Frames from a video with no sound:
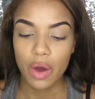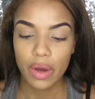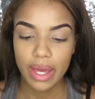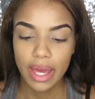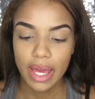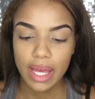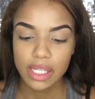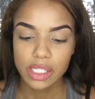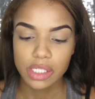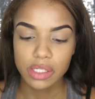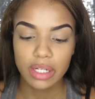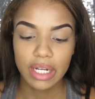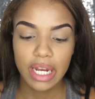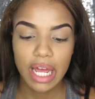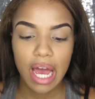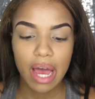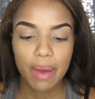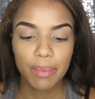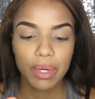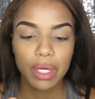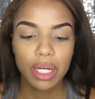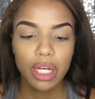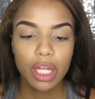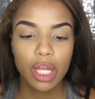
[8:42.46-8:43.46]
Okay, so
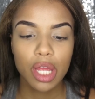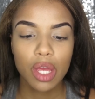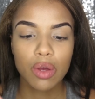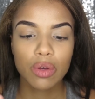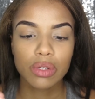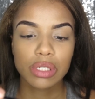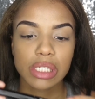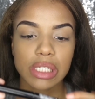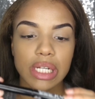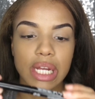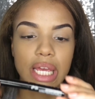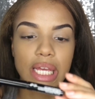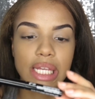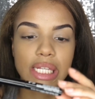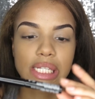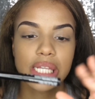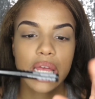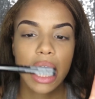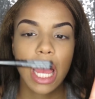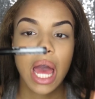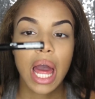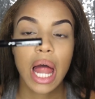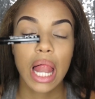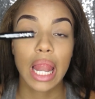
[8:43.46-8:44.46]
now I'm gonna use
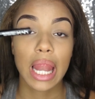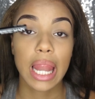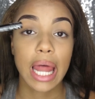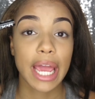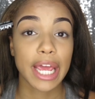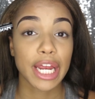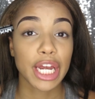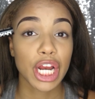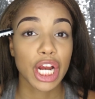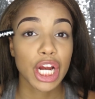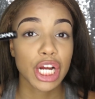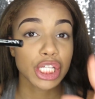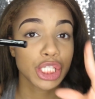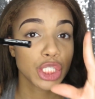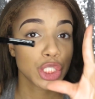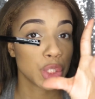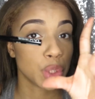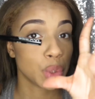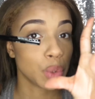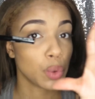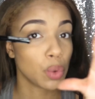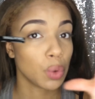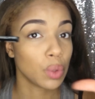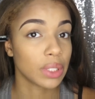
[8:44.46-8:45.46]
NYX liner
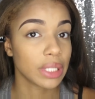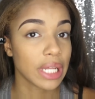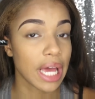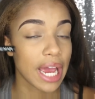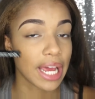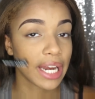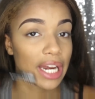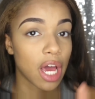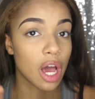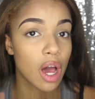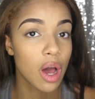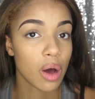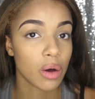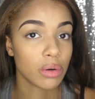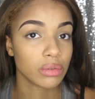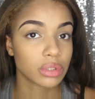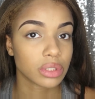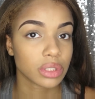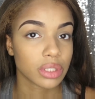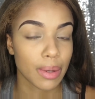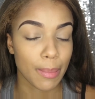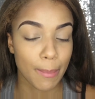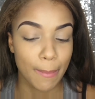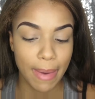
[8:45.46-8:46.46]
to line
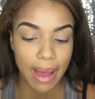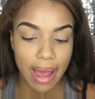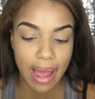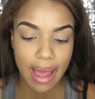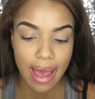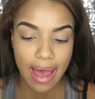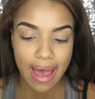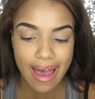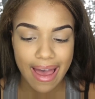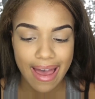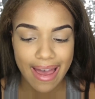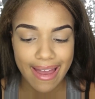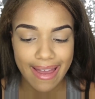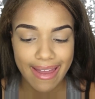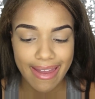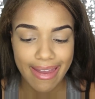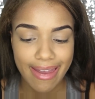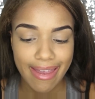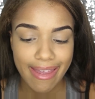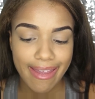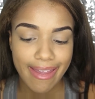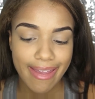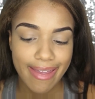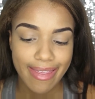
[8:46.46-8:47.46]
out my
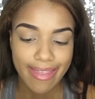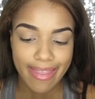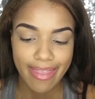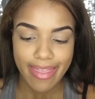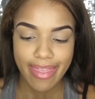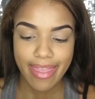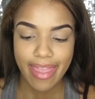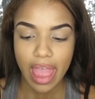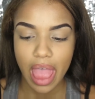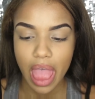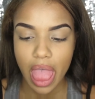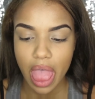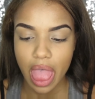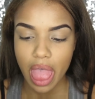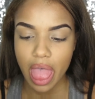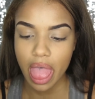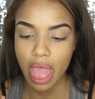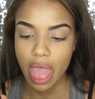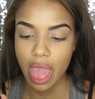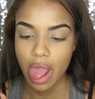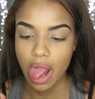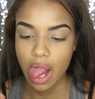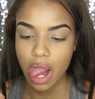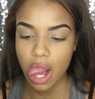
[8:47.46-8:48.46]
eyes.
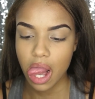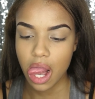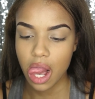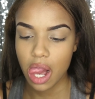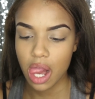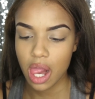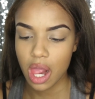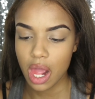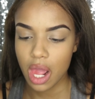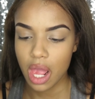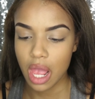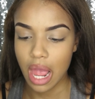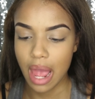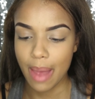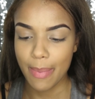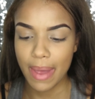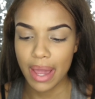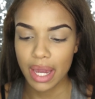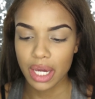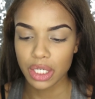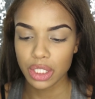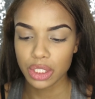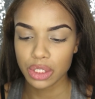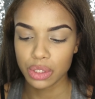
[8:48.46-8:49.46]
I'm
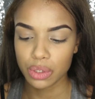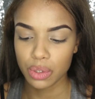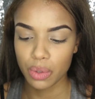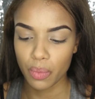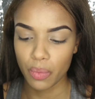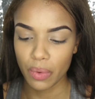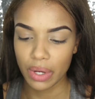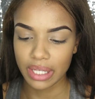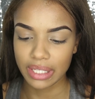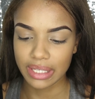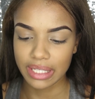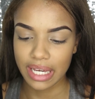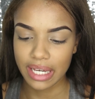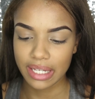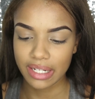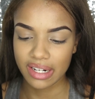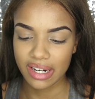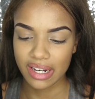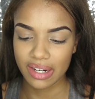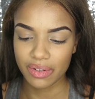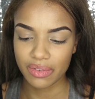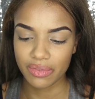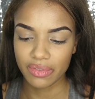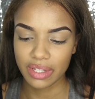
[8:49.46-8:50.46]
not gonna do a wing
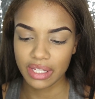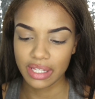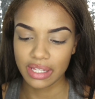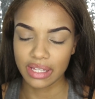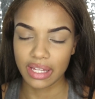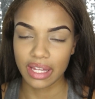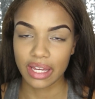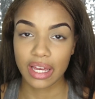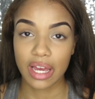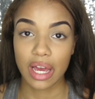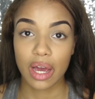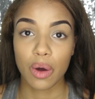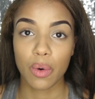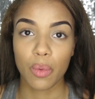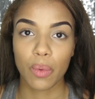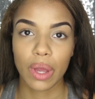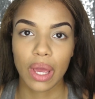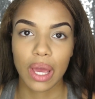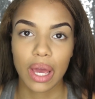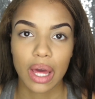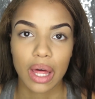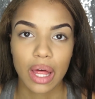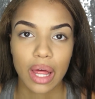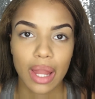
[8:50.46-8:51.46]
liner. I don't really like how
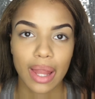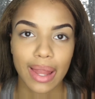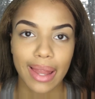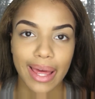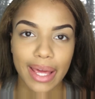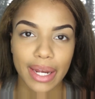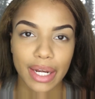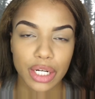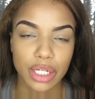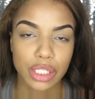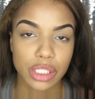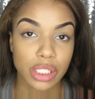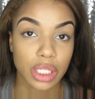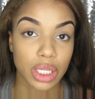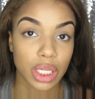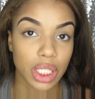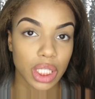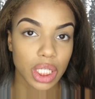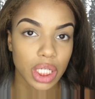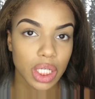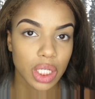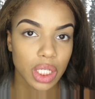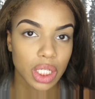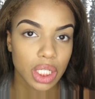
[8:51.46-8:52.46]
wing liners
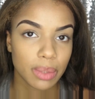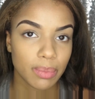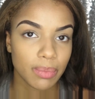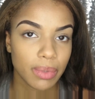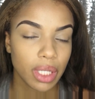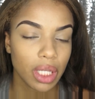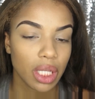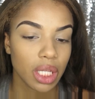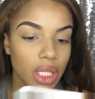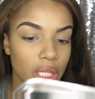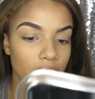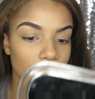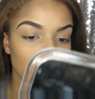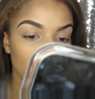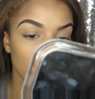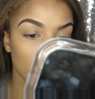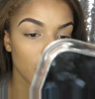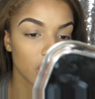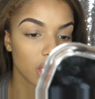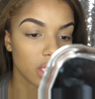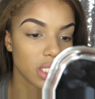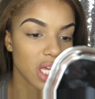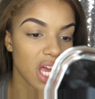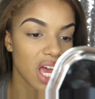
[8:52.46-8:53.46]
look on me
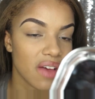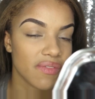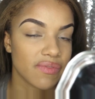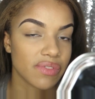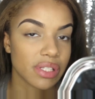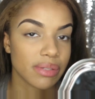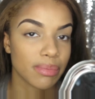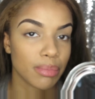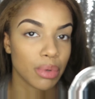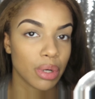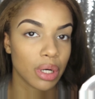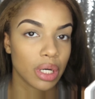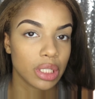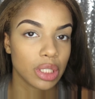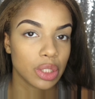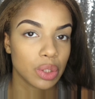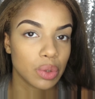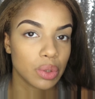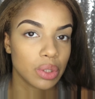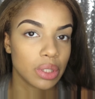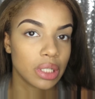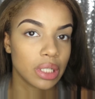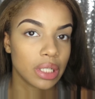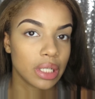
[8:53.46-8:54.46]
because I have small
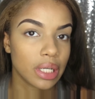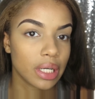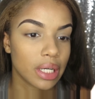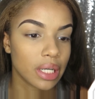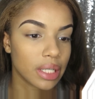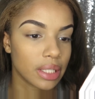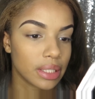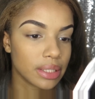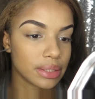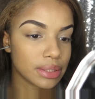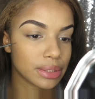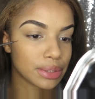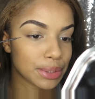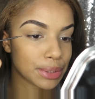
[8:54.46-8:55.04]
little hooded eyes.